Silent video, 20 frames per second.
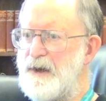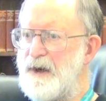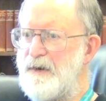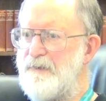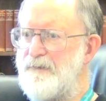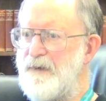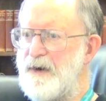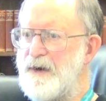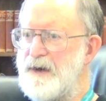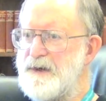
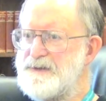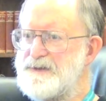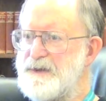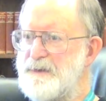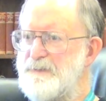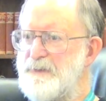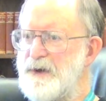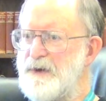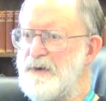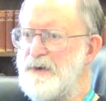of various
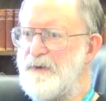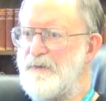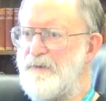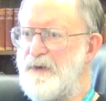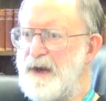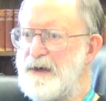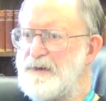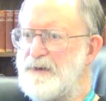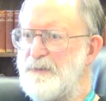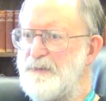immune
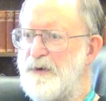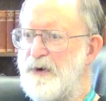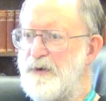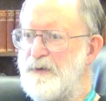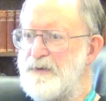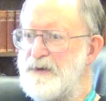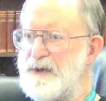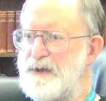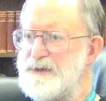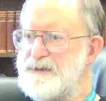effector
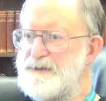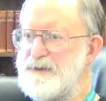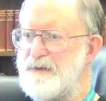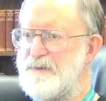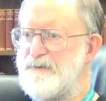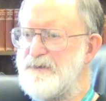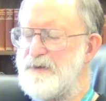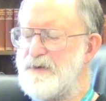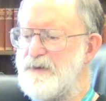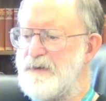proteins
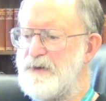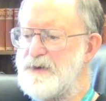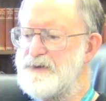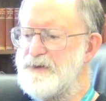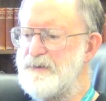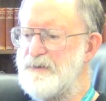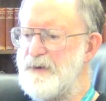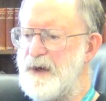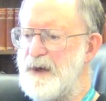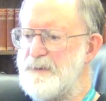of
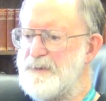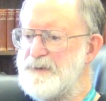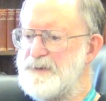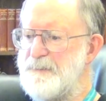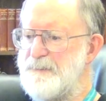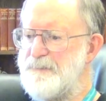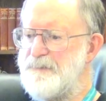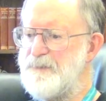horseshoe crabs.